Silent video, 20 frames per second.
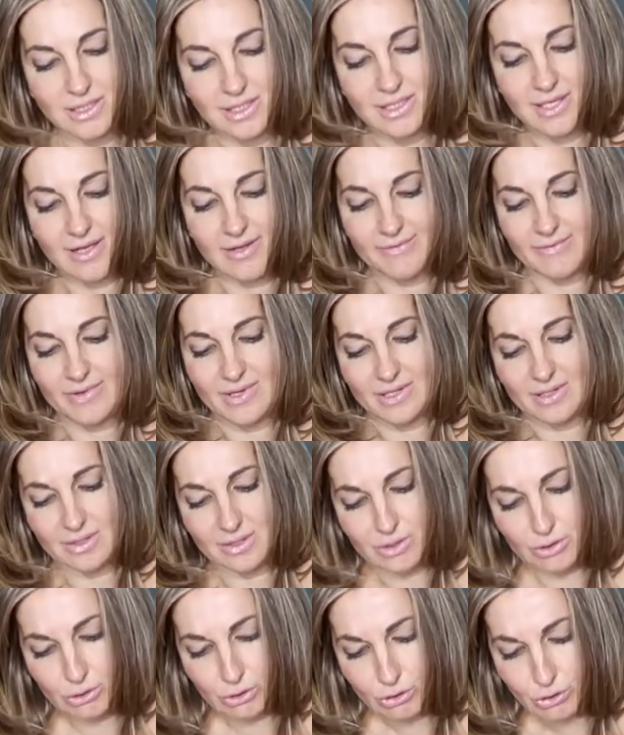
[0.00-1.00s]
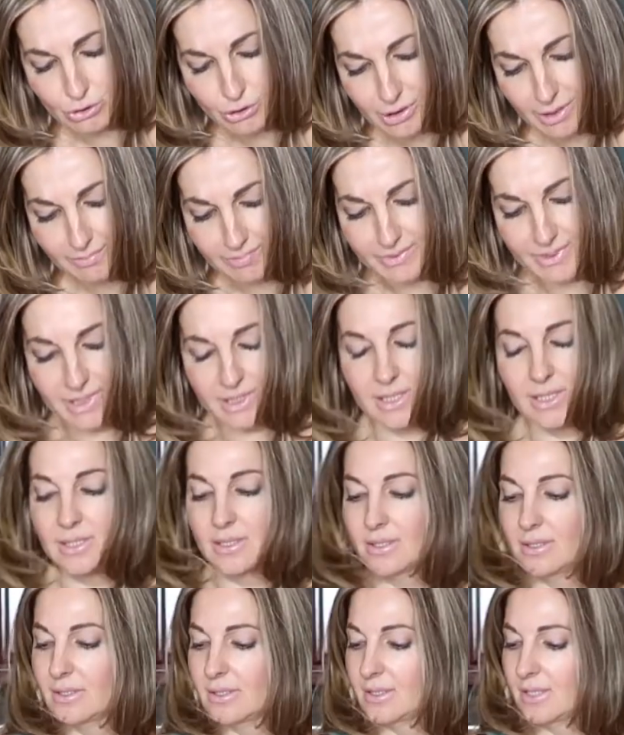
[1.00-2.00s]
7. Oops!
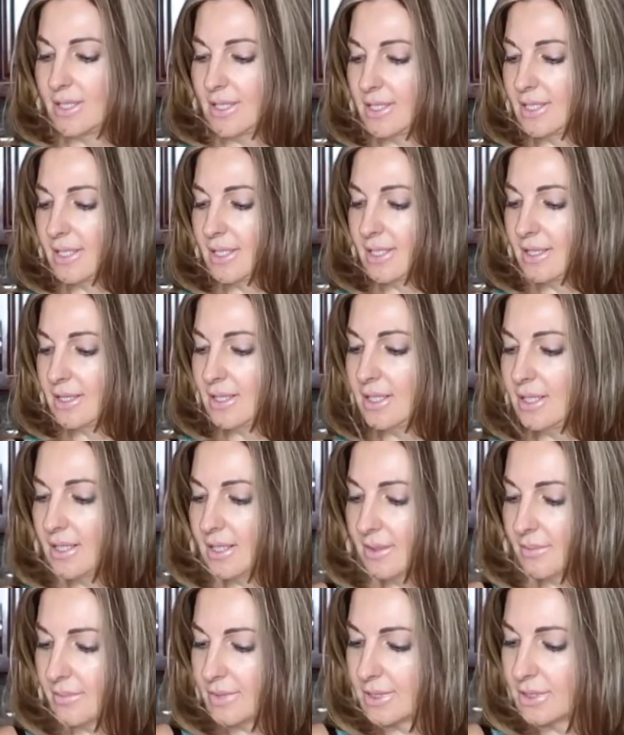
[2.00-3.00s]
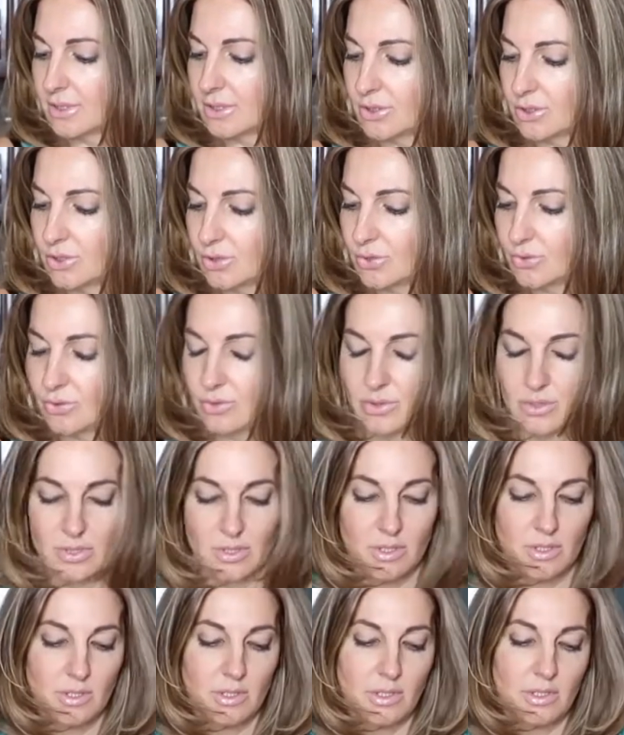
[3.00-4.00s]
And I think I'm gonna do
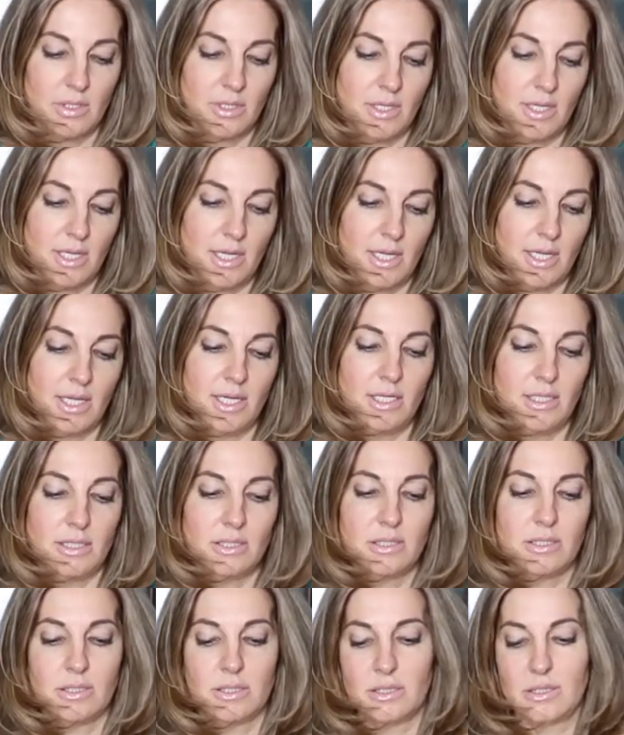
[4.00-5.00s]
8.